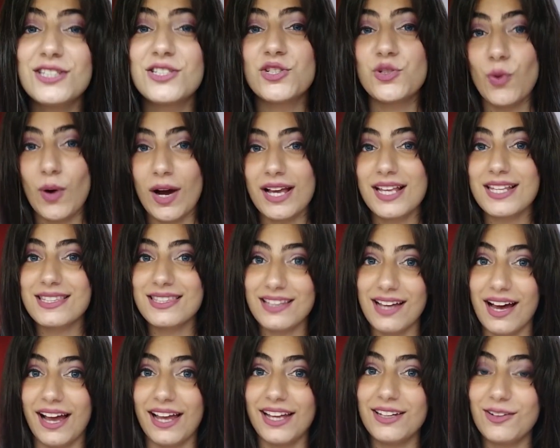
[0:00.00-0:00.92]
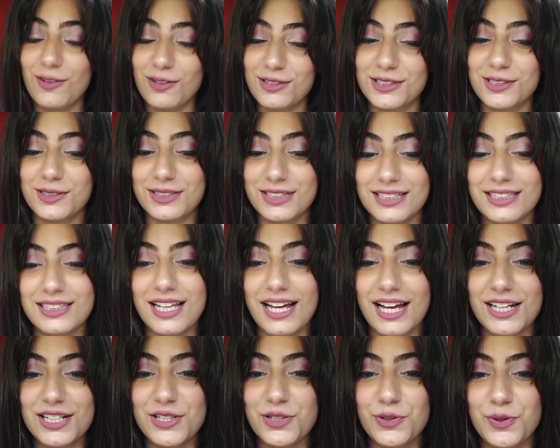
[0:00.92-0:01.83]
Twice 9 also did
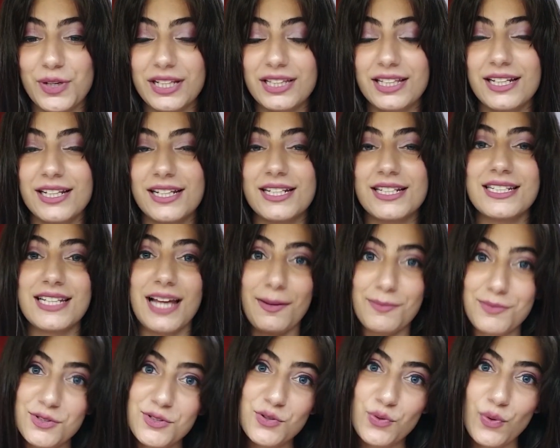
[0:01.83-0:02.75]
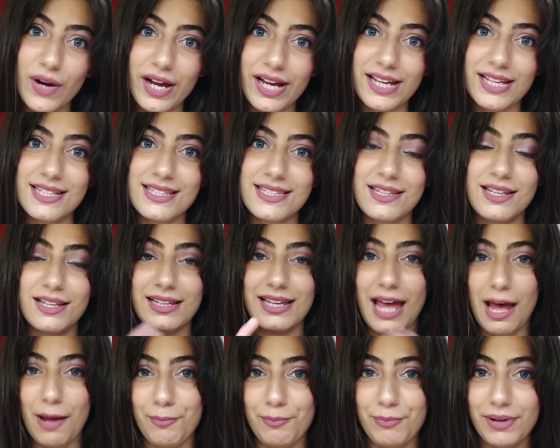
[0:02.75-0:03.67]
that during the Time to Twice
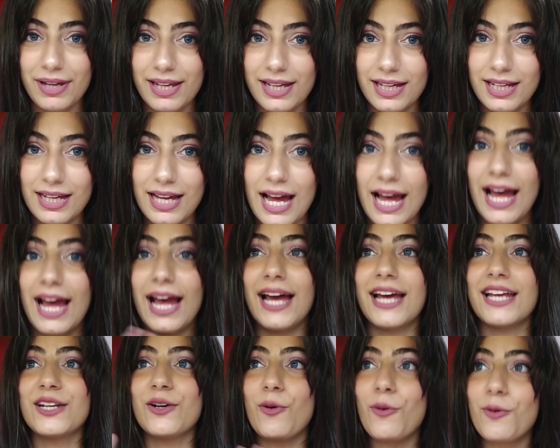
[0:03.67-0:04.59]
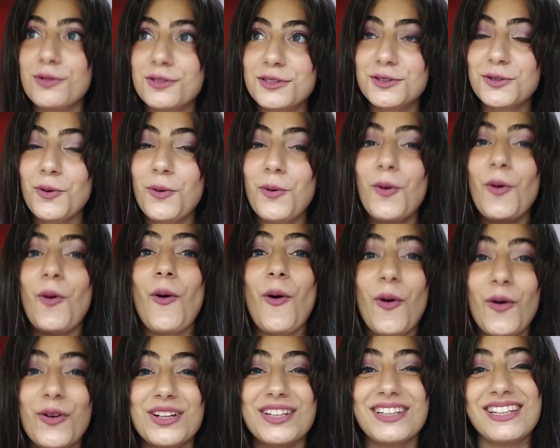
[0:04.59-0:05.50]
camping and also
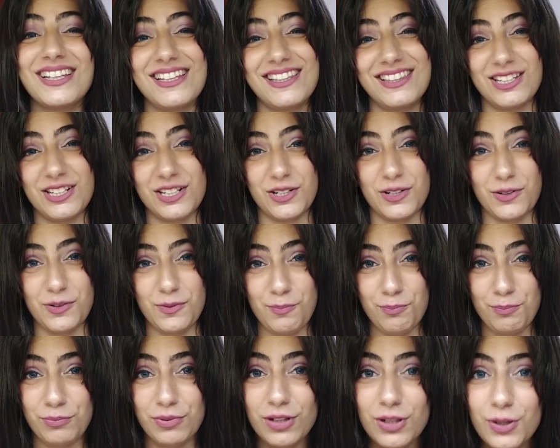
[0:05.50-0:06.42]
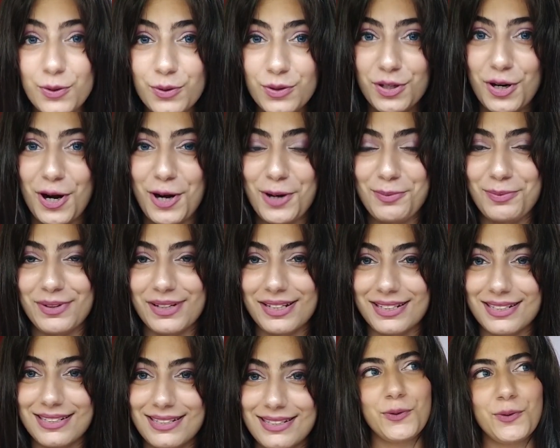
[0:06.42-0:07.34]
on the blue
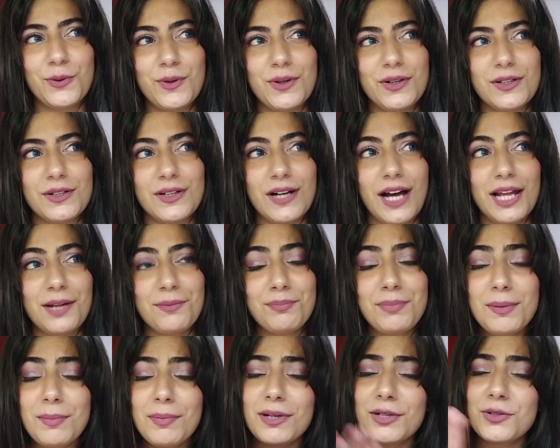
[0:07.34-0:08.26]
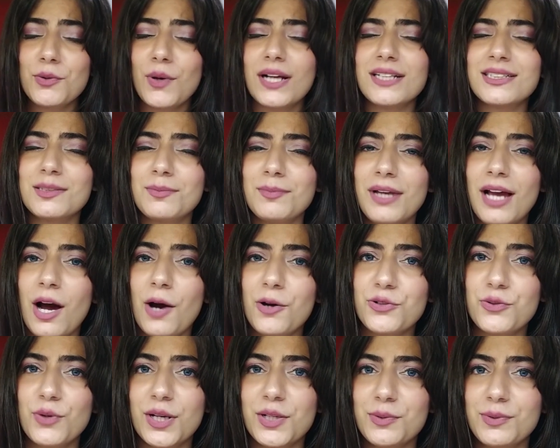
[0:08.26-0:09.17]
carpet. And people do ask me how
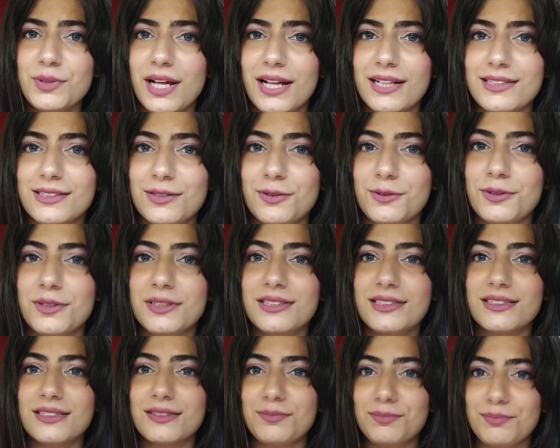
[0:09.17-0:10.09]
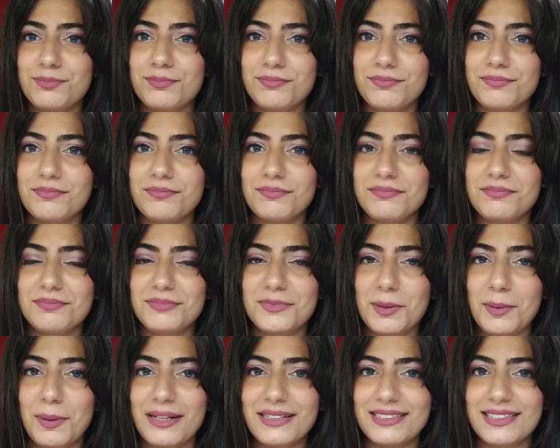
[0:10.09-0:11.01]
do I do that, so it's
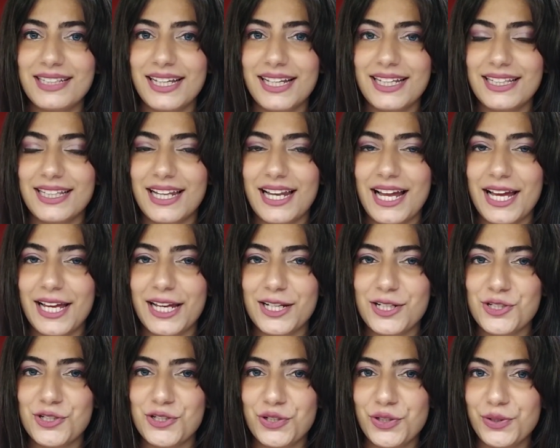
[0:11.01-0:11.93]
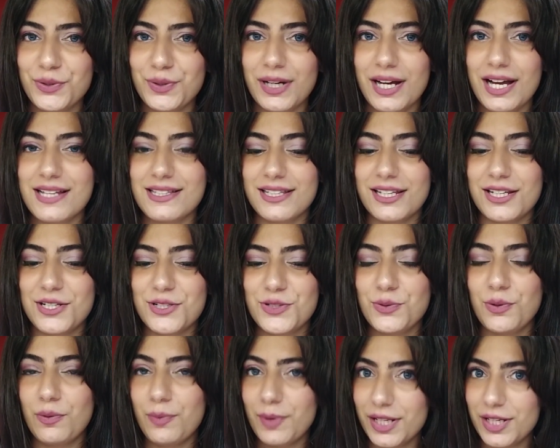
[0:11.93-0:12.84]
the best thing that I can show you guys and
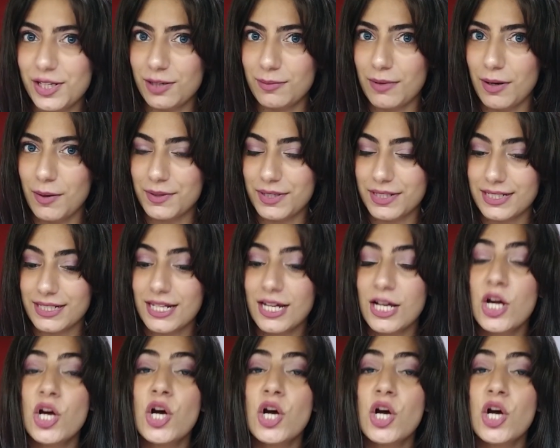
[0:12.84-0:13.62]
do a video about it.